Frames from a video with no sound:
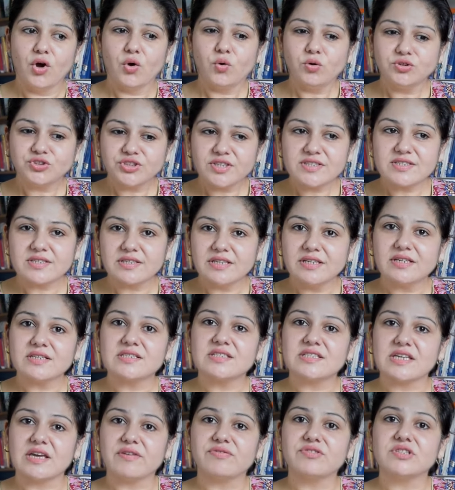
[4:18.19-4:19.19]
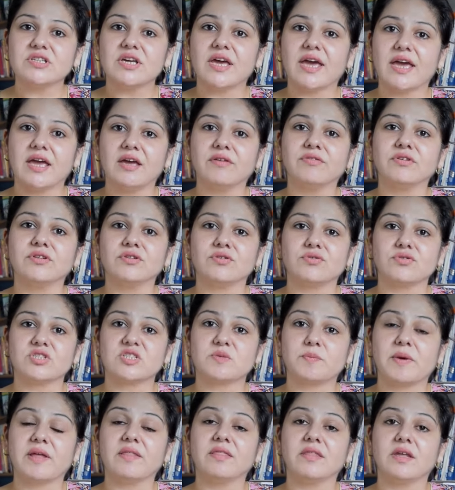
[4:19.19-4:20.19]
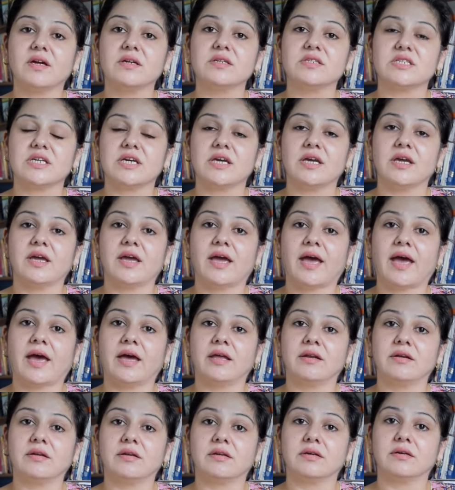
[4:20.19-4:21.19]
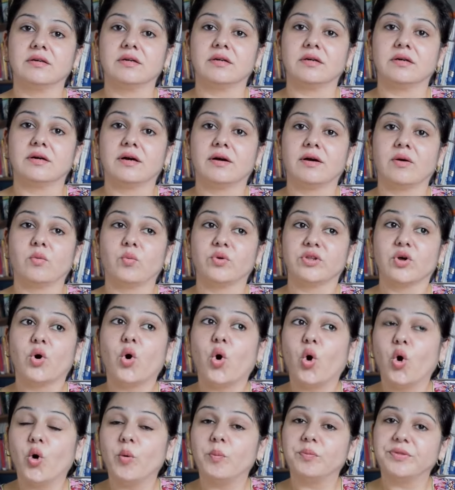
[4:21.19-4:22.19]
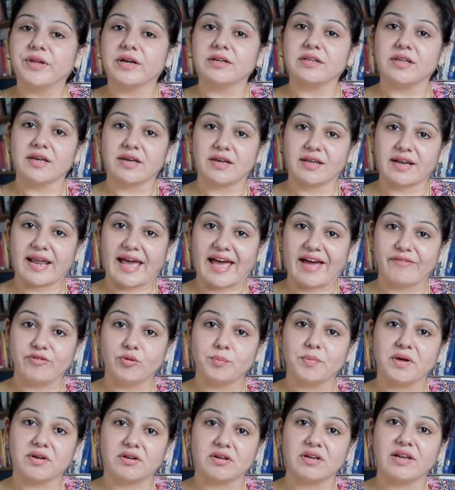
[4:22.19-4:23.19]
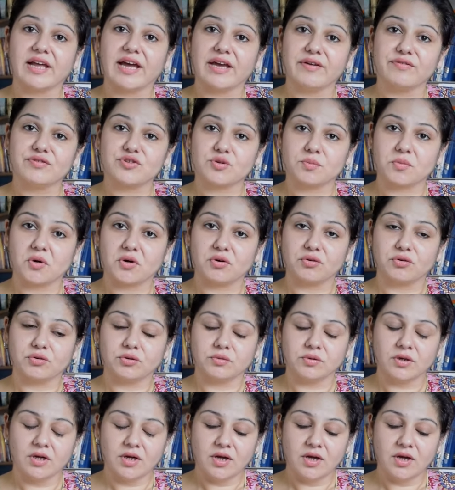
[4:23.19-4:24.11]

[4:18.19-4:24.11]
who just need a safety haven to spend their day and with a hope that they can have a better life tomorrow.